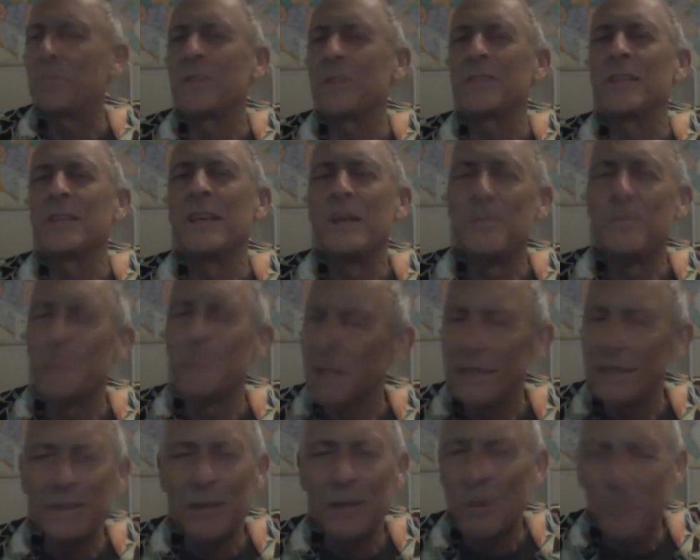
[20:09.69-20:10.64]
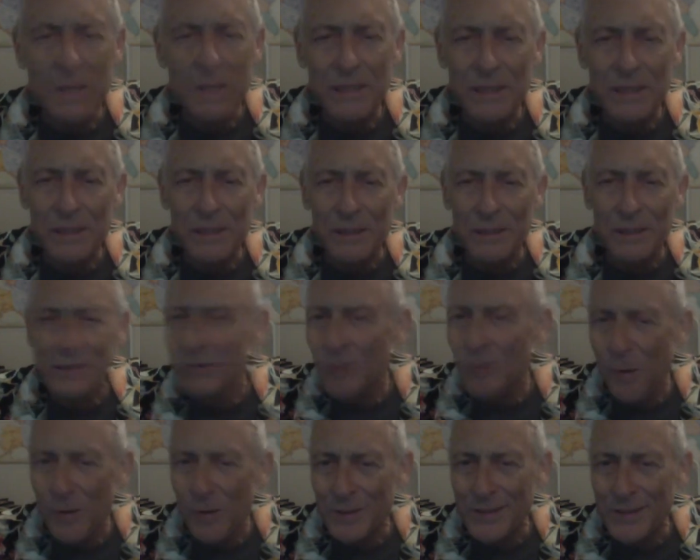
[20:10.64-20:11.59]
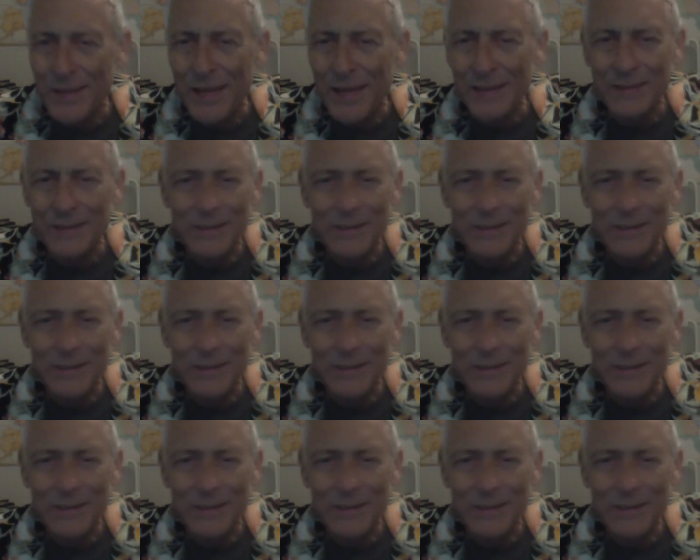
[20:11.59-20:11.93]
but big dumb media ignores that